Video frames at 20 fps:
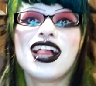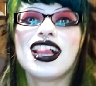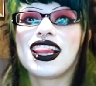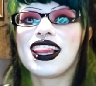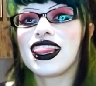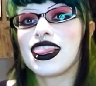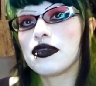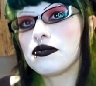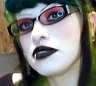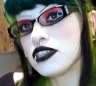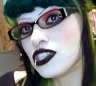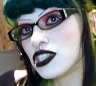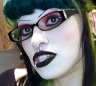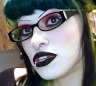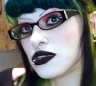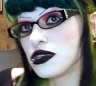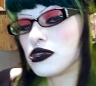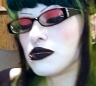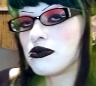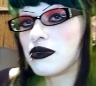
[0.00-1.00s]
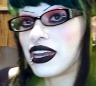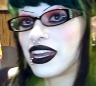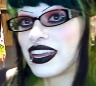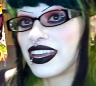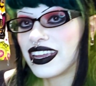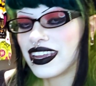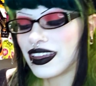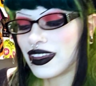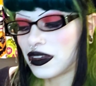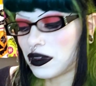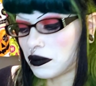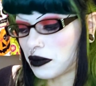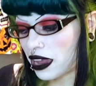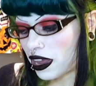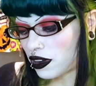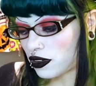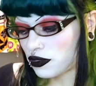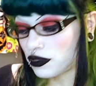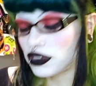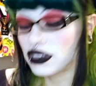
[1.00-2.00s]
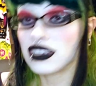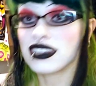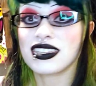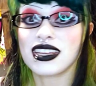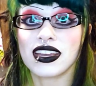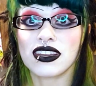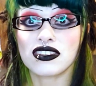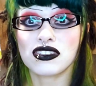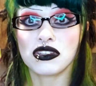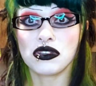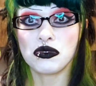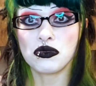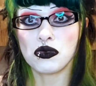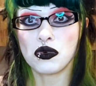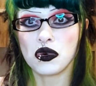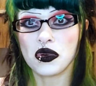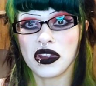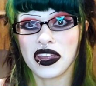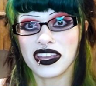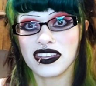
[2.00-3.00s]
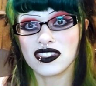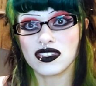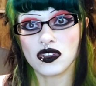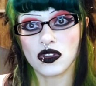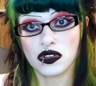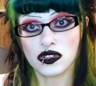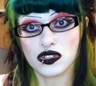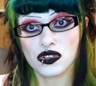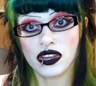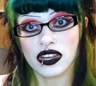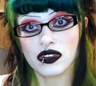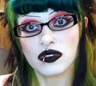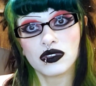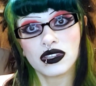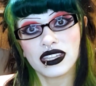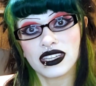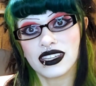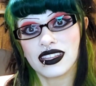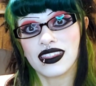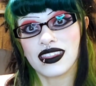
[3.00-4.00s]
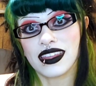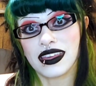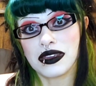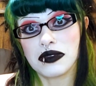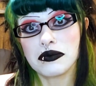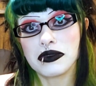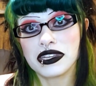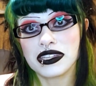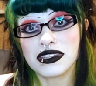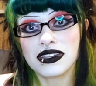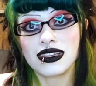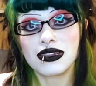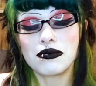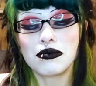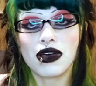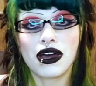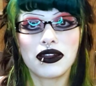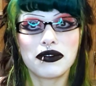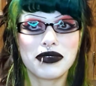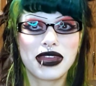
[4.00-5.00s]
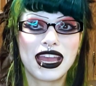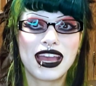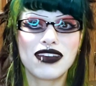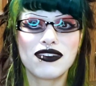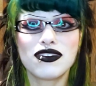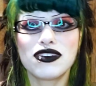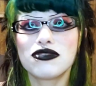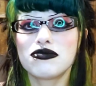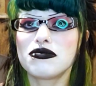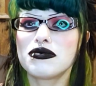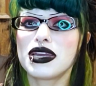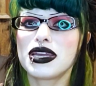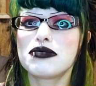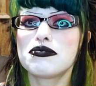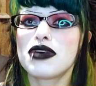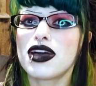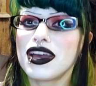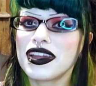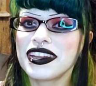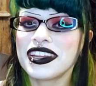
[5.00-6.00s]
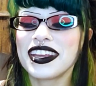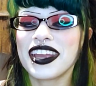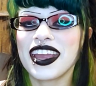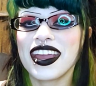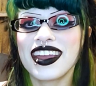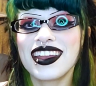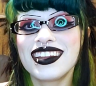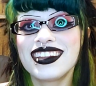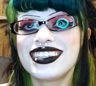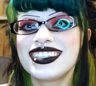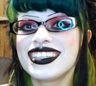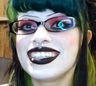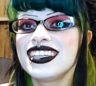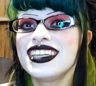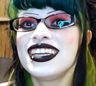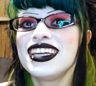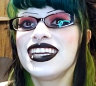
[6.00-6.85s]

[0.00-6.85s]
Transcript: let me show you my um, outfit because I actually wore a Star Trek related thing, but it's on the bottom half of my body and